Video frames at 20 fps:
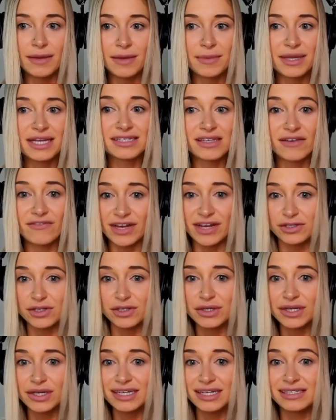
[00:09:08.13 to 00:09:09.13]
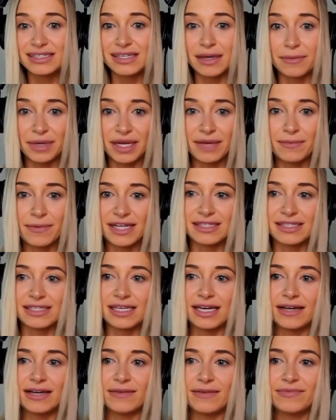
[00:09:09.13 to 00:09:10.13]
because eventually somebody might
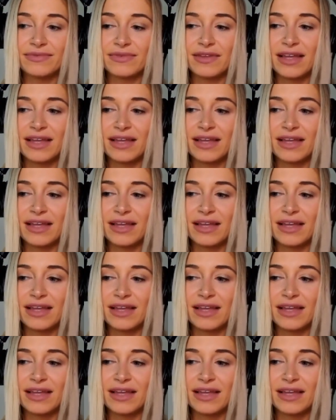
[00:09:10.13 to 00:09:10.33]
see it.